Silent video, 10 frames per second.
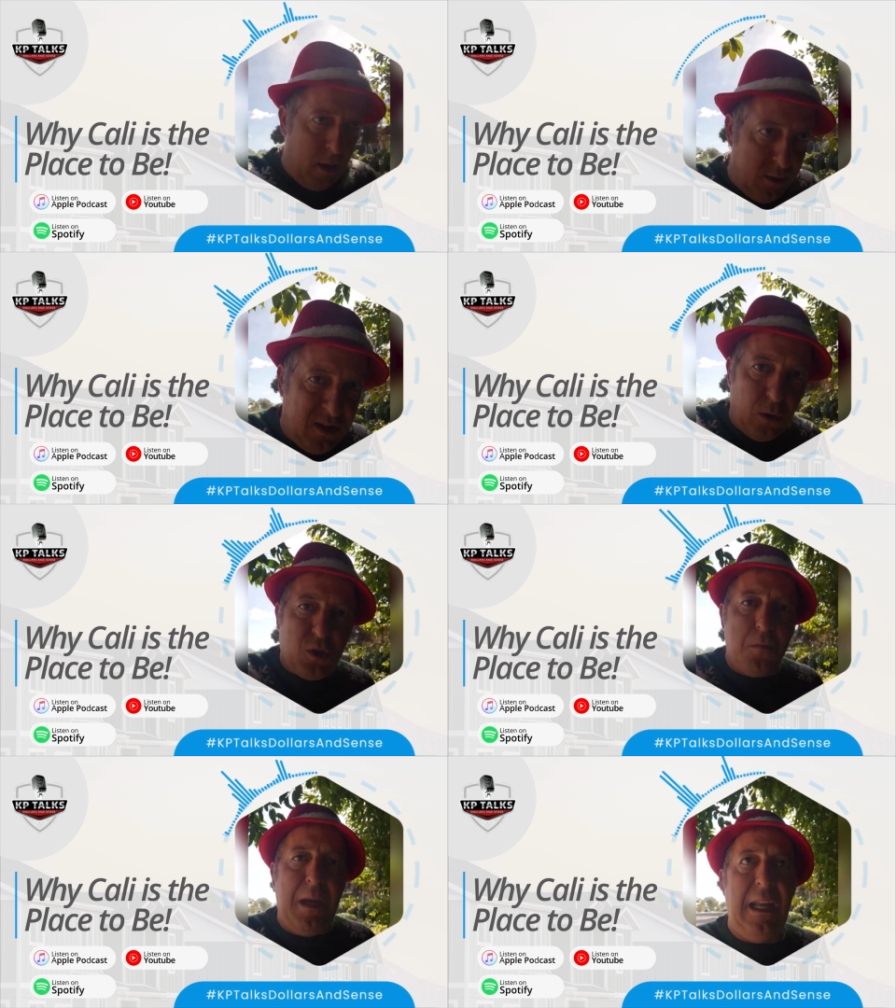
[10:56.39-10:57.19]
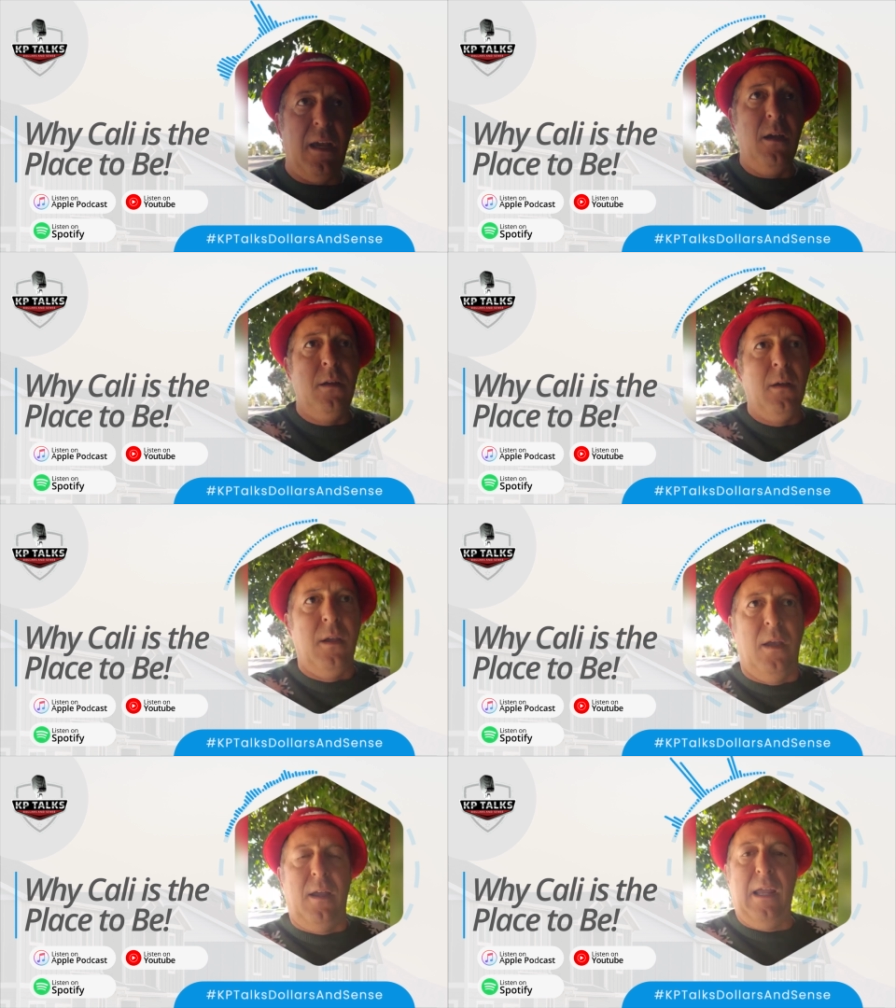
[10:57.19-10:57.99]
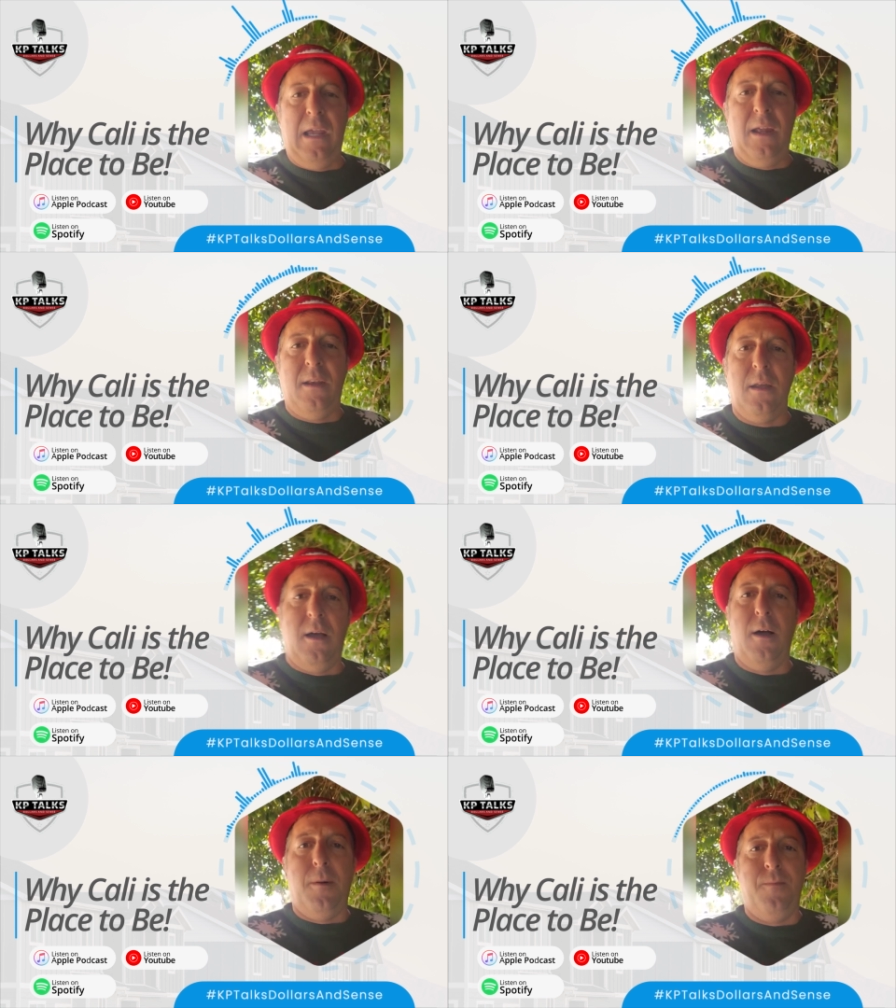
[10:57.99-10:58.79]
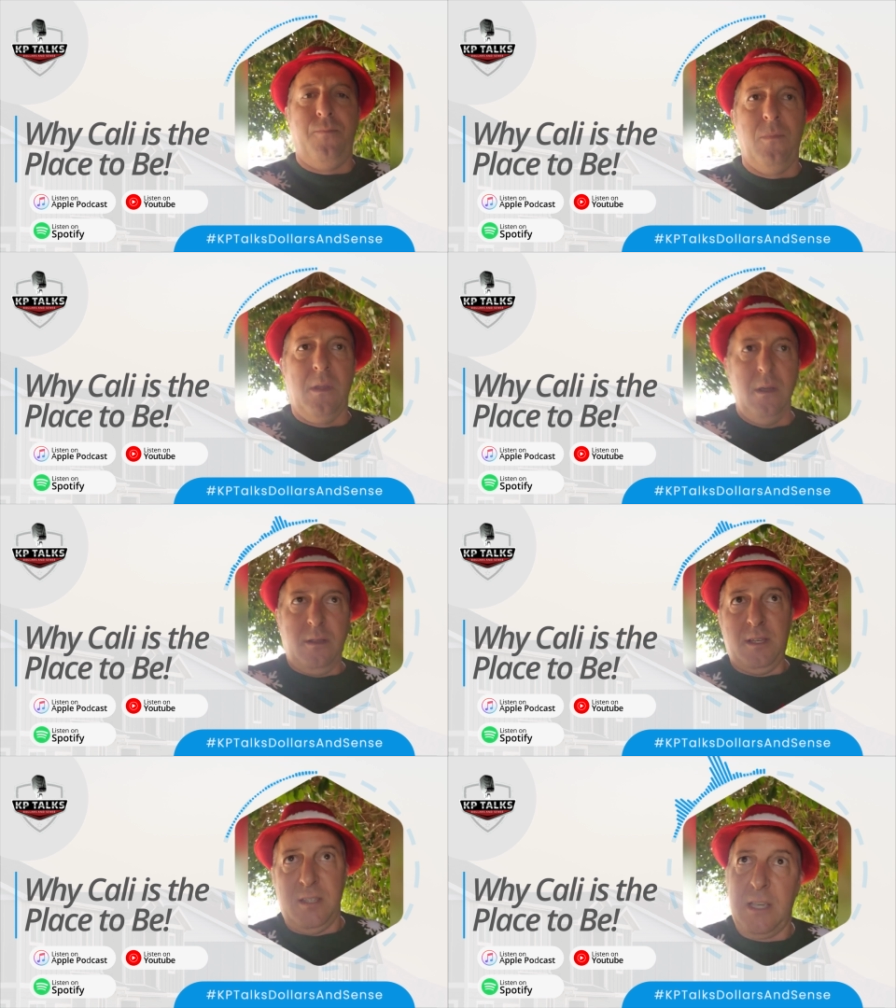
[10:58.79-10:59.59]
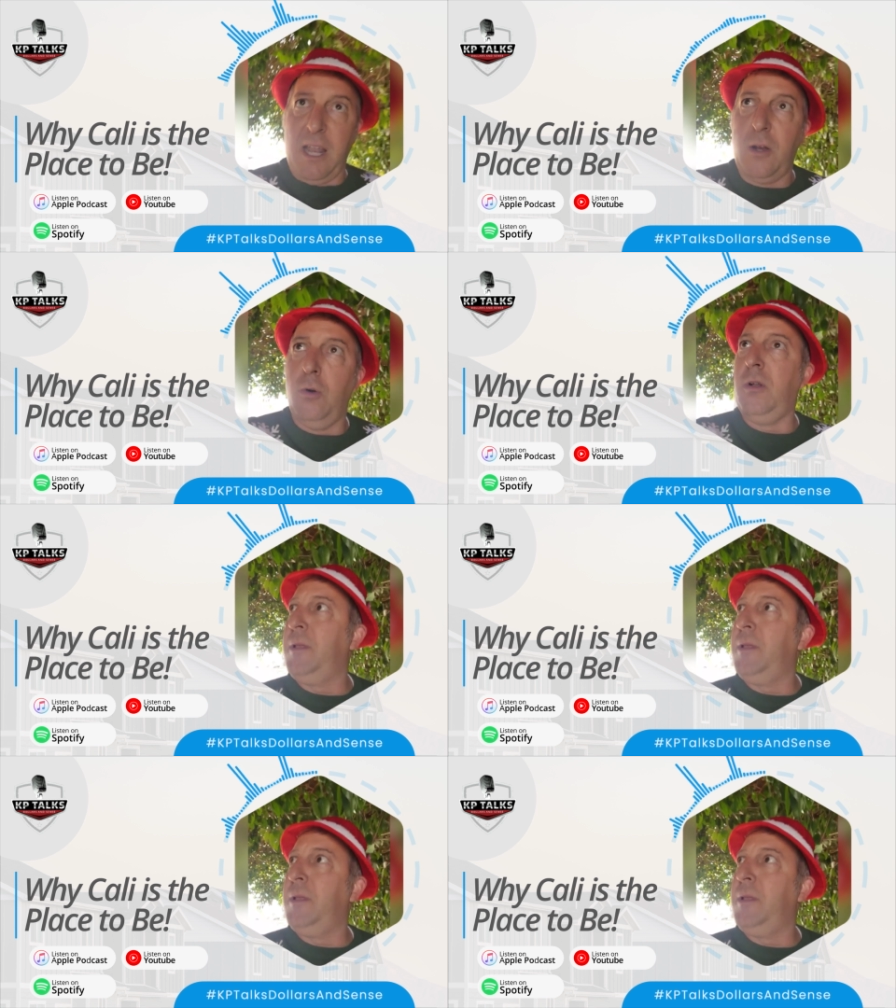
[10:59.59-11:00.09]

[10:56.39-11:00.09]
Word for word: uh, social media, and um, this is kind of cool.